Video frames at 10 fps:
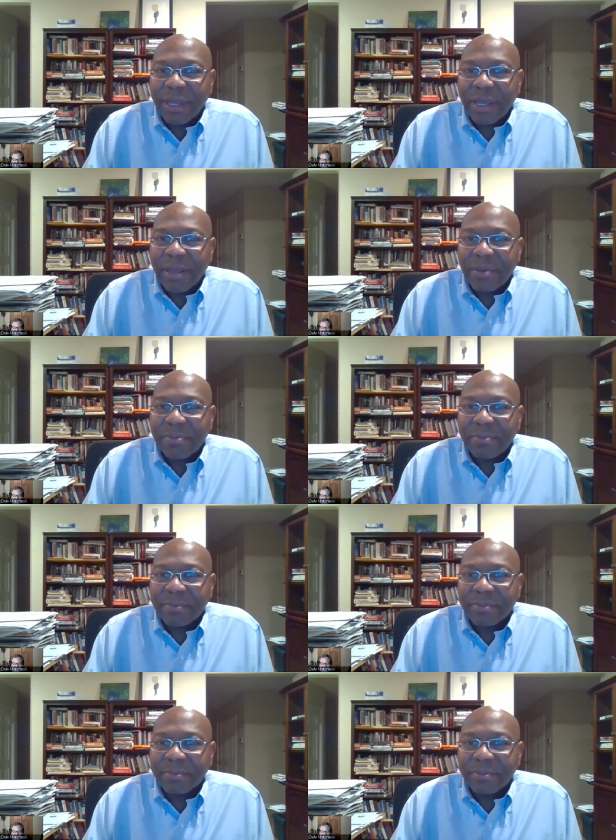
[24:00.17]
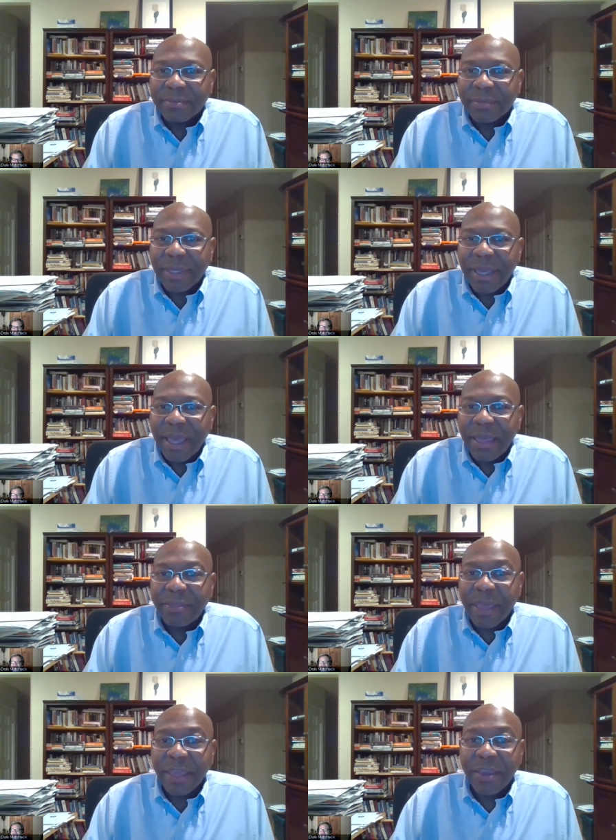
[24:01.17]
um,
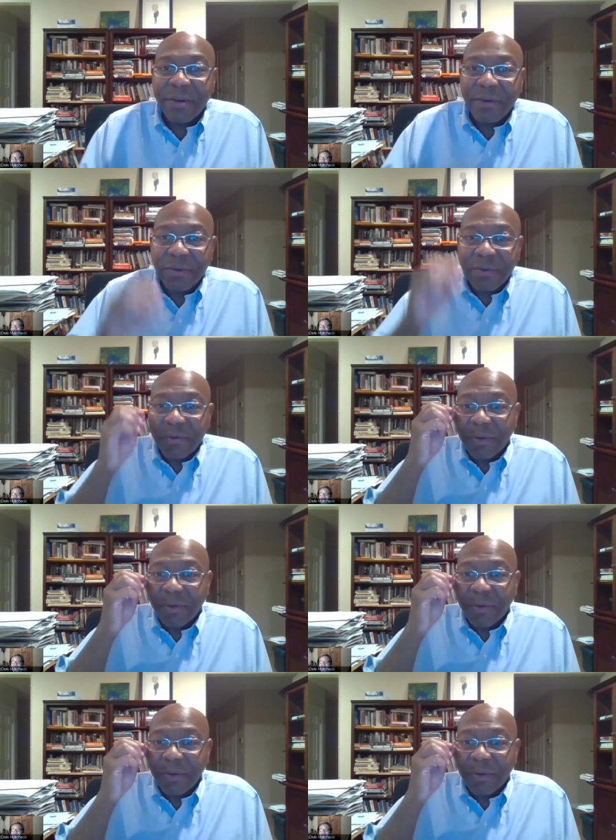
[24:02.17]
and thank you